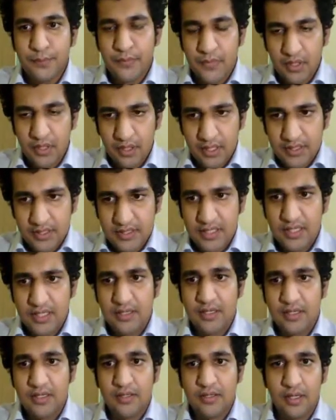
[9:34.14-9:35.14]
It's seen
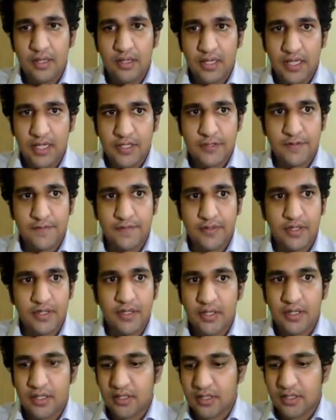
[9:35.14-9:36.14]
in a case of a
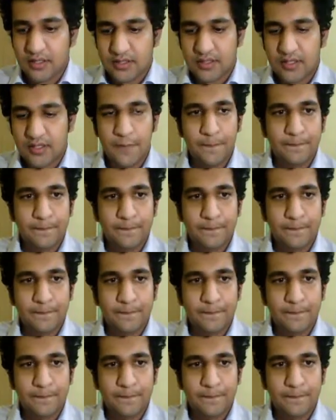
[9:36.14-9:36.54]
tilted disc.